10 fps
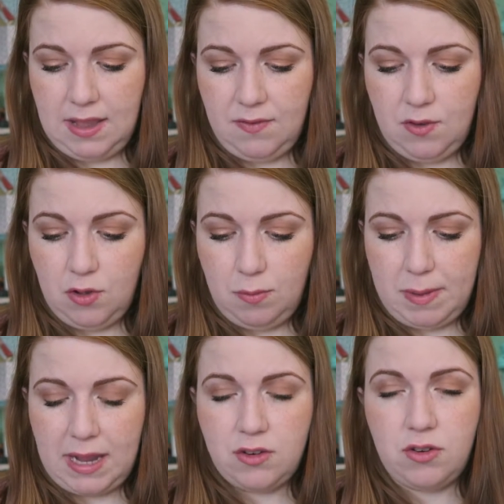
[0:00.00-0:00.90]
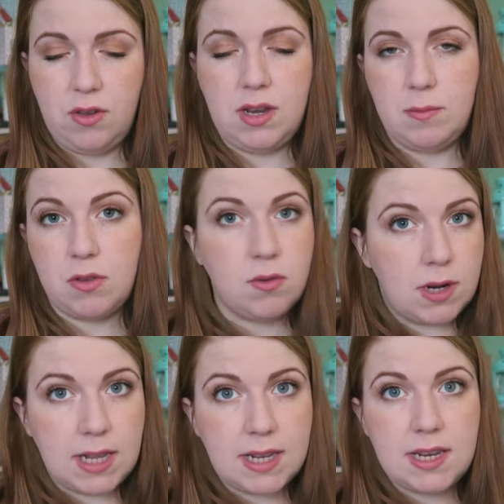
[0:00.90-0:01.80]
I've gone back to, and I'm
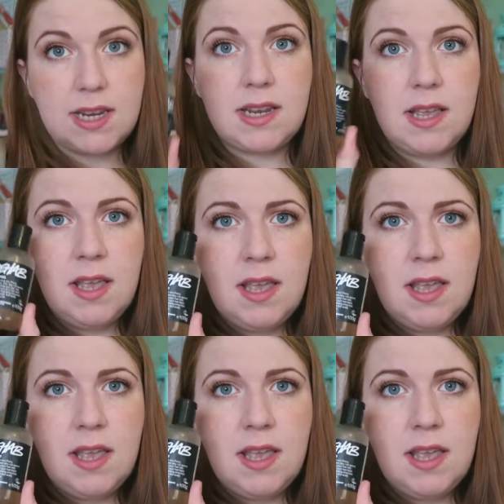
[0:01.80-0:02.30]
so glad I did,